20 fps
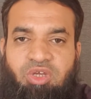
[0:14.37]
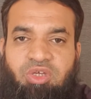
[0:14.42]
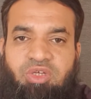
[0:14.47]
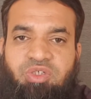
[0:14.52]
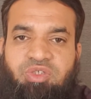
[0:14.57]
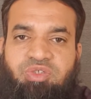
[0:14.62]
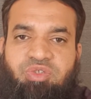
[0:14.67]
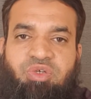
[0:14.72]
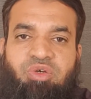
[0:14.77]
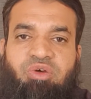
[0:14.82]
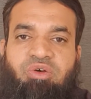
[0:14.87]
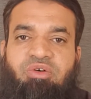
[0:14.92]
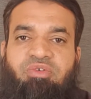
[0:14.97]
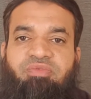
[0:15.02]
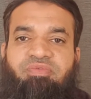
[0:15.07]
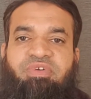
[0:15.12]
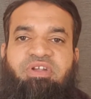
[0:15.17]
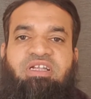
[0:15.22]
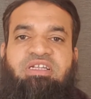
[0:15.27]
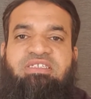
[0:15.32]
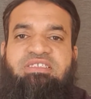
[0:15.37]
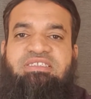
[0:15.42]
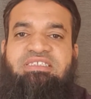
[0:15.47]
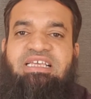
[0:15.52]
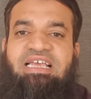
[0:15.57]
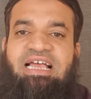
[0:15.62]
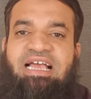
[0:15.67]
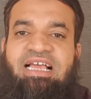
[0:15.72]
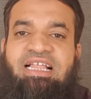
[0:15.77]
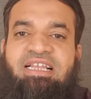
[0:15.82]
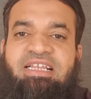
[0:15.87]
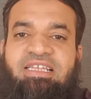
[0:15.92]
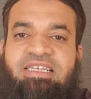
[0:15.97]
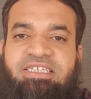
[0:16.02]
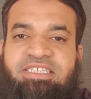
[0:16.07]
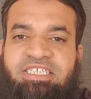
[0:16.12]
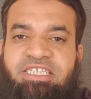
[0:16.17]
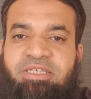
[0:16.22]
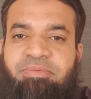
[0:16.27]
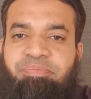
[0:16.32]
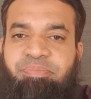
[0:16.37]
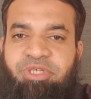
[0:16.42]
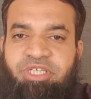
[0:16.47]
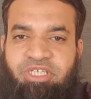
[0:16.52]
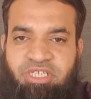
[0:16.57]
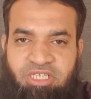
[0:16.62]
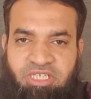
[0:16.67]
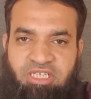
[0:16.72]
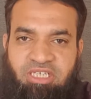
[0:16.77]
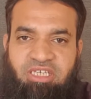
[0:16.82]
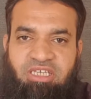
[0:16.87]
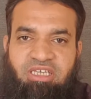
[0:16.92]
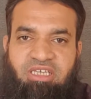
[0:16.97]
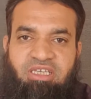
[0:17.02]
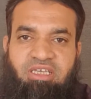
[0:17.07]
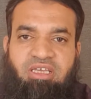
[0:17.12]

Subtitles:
So friends, Ldpe